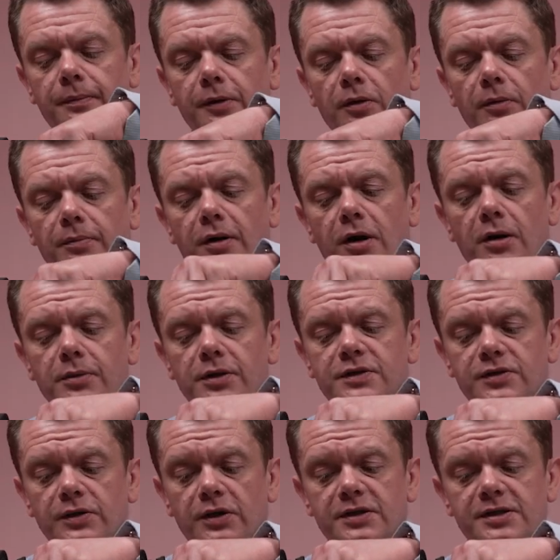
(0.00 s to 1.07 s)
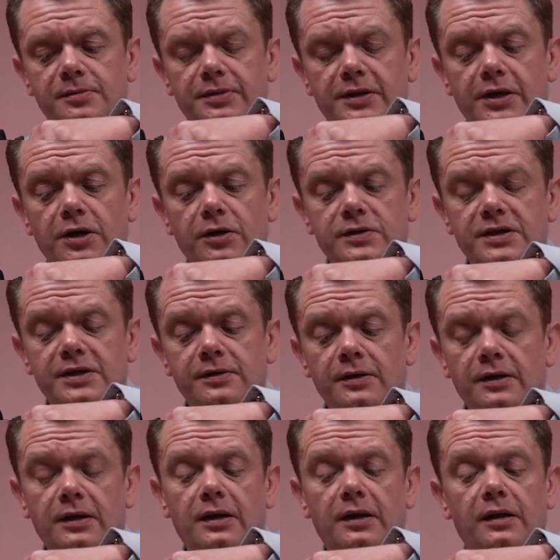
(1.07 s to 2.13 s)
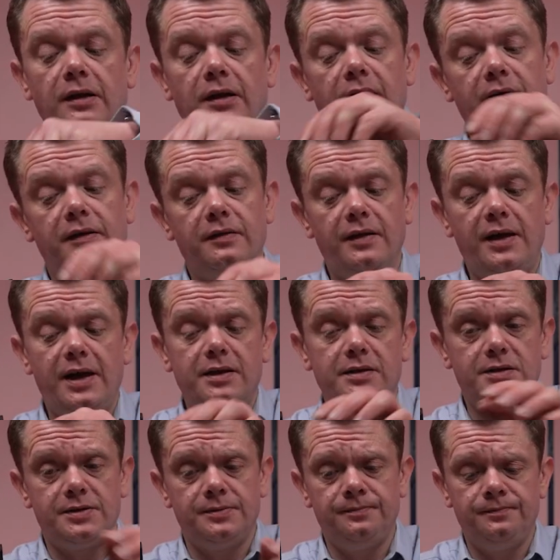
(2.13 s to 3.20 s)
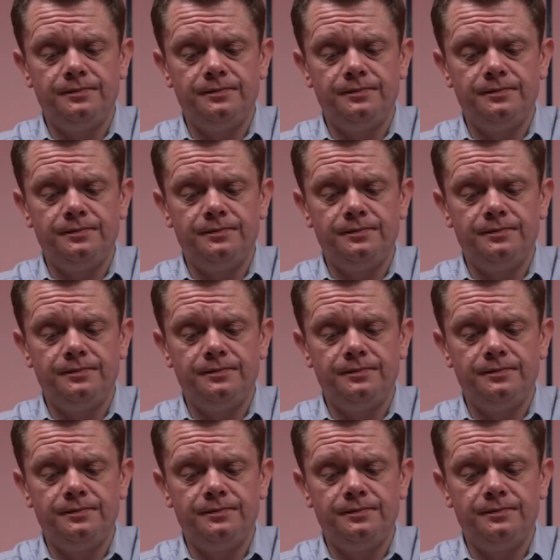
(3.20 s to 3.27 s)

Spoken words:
compartment, so it simply goes in like that.